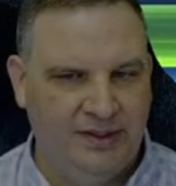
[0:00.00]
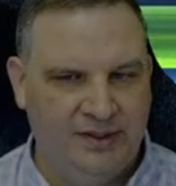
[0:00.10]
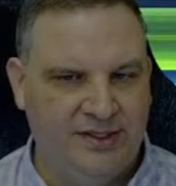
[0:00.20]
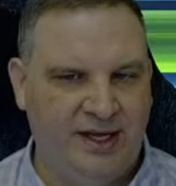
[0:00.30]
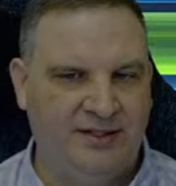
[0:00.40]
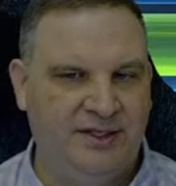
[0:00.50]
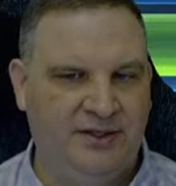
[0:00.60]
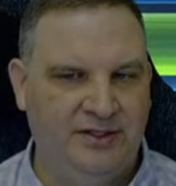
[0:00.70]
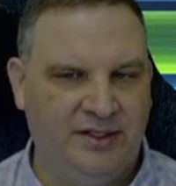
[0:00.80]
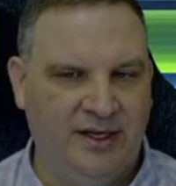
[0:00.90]
Stats on
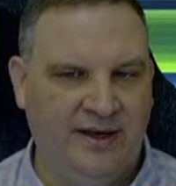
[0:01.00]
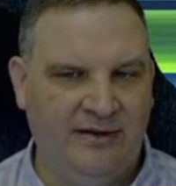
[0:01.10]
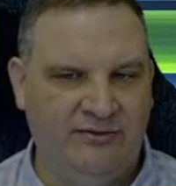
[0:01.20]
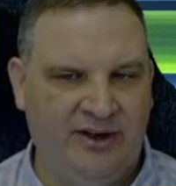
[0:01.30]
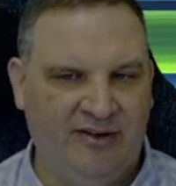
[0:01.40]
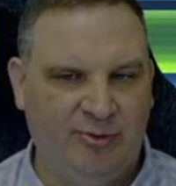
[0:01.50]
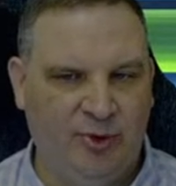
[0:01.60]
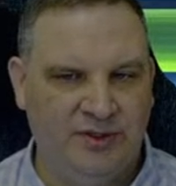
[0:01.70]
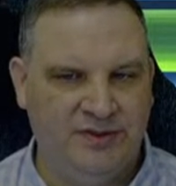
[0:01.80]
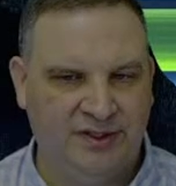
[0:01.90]
this guy,
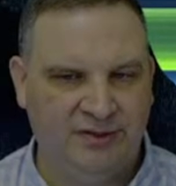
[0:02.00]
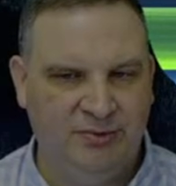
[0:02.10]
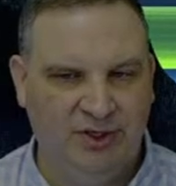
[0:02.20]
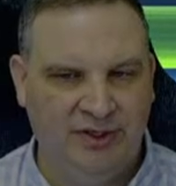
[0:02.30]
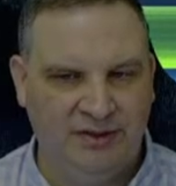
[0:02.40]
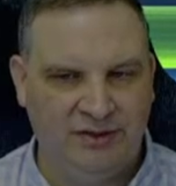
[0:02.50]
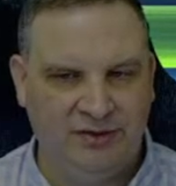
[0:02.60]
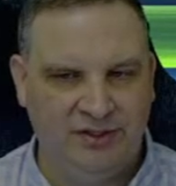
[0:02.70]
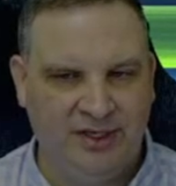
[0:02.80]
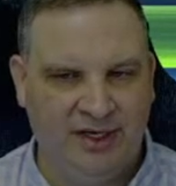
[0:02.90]
5.6 million, so
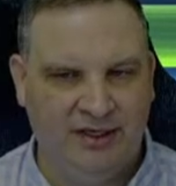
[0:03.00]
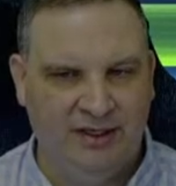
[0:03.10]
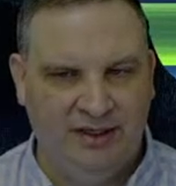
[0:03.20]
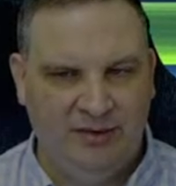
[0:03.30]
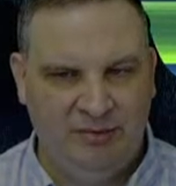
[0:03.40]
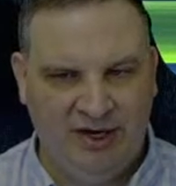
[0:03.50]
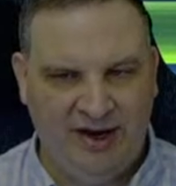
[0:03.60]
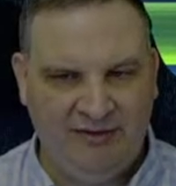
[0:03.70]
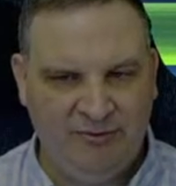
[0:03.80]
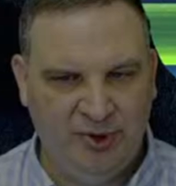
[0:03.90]
he's got about a
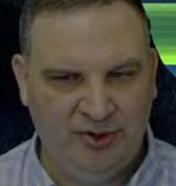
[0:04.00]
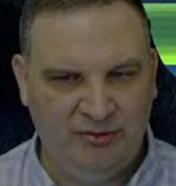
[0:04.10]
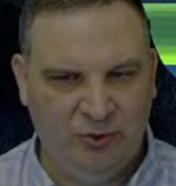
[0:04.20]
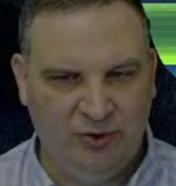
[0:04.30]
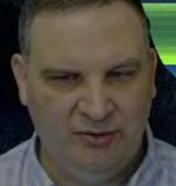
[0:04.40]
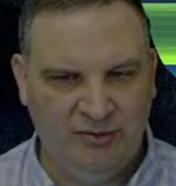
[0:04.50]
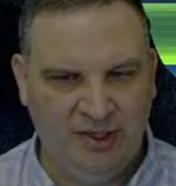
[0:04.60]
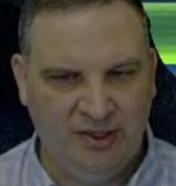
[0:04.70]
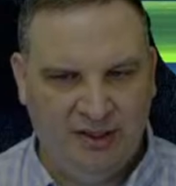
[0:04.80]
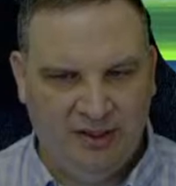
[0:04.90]
half a million more than me.